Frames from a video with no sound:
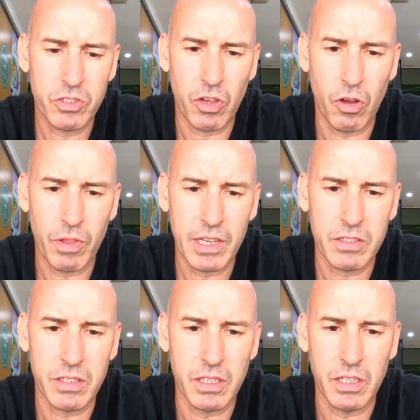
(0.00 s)
So
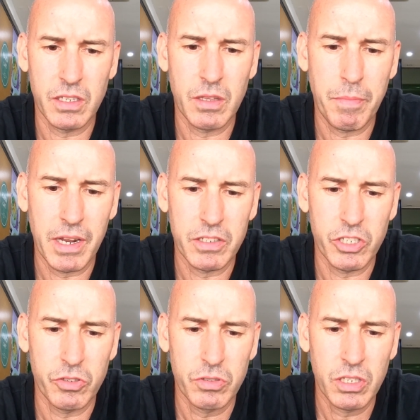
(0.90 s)
that's the
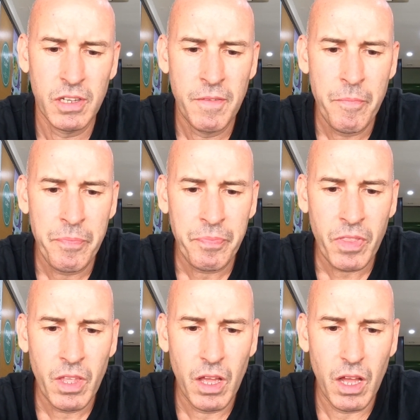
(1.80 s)
bad news.
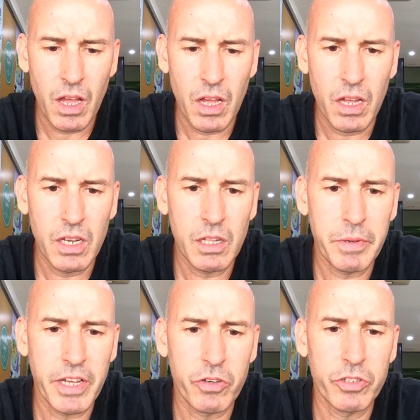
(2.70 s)
A
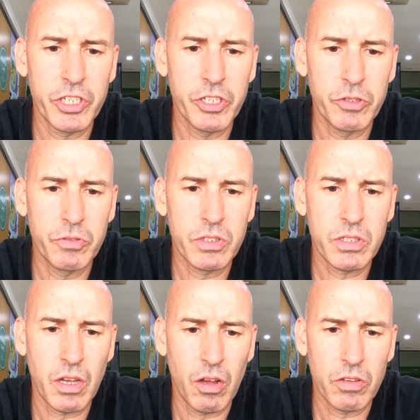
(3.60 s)
little bit of good news
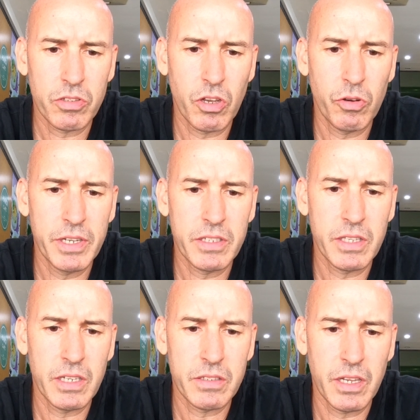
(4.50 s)
also
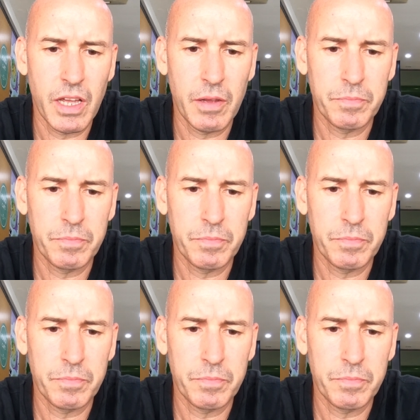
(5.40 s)
is that,